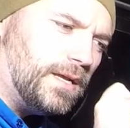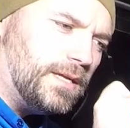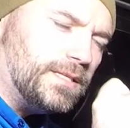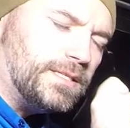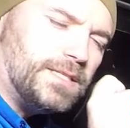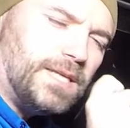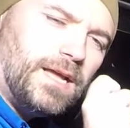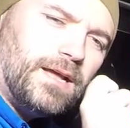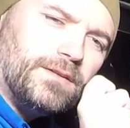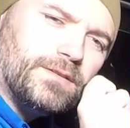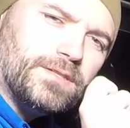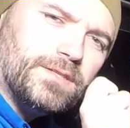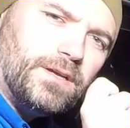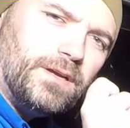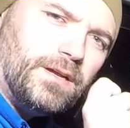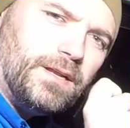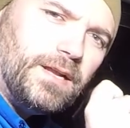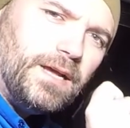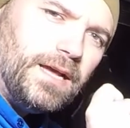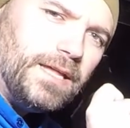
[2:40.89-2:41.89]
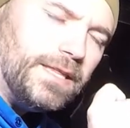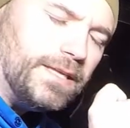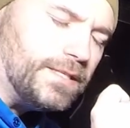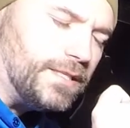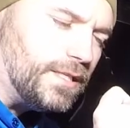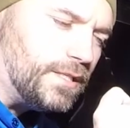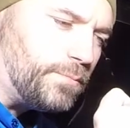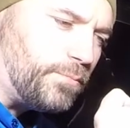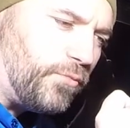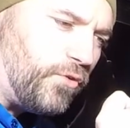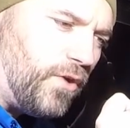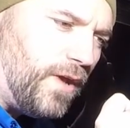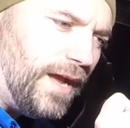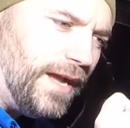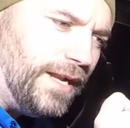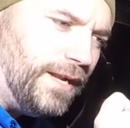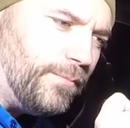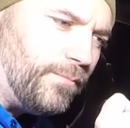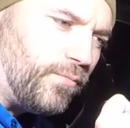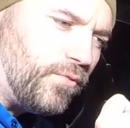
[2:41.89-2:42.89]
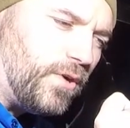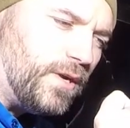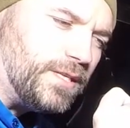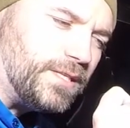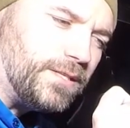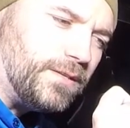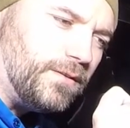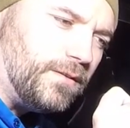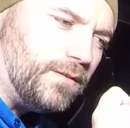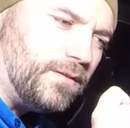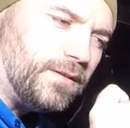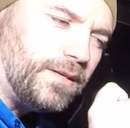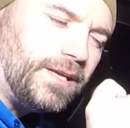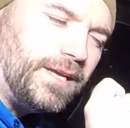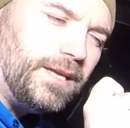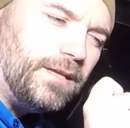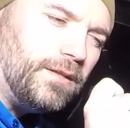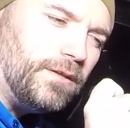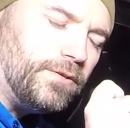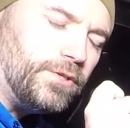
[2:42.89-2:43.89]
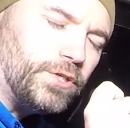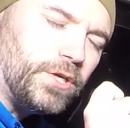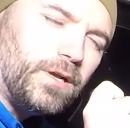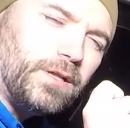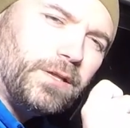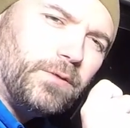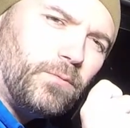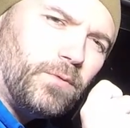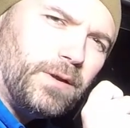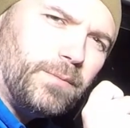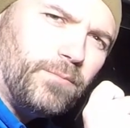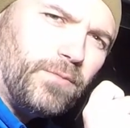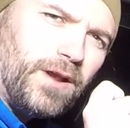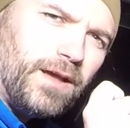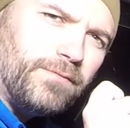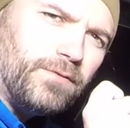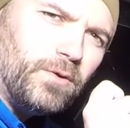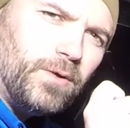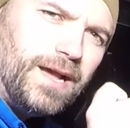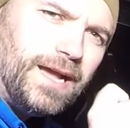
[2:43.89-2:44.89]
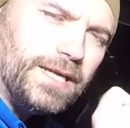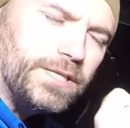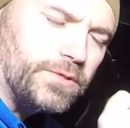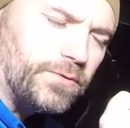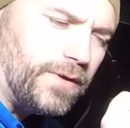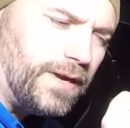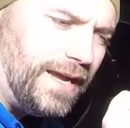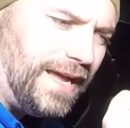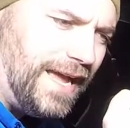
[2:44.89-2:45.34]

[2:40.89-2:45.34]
Sounds good. Uh, this is Brian in Bristol, Kilo Charlie 1 Bravo X-Ray